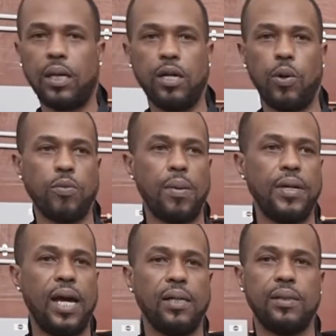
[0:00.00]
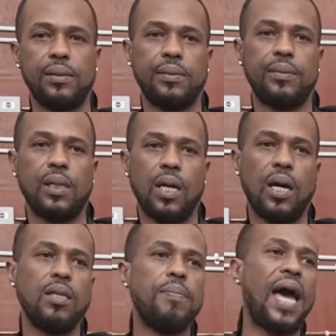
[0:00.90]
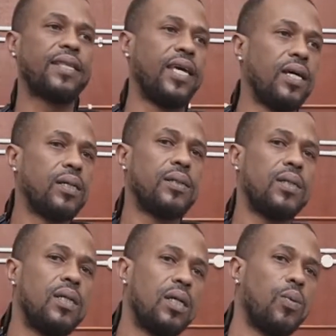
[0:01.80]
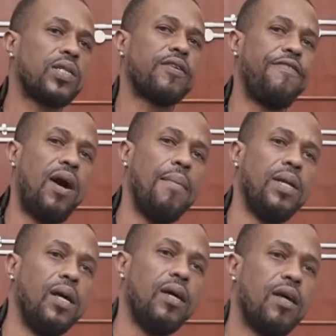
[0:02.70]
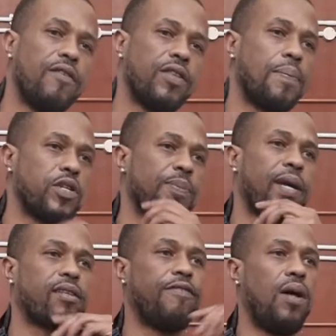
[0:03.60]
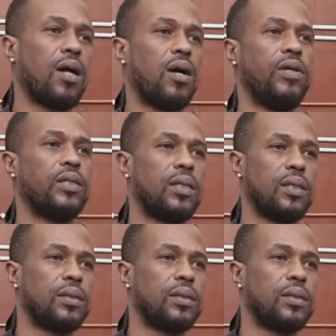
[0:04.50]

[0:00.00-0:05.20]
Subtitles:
Anyone remember that? At the back there. What's the formula for the prospective fault current?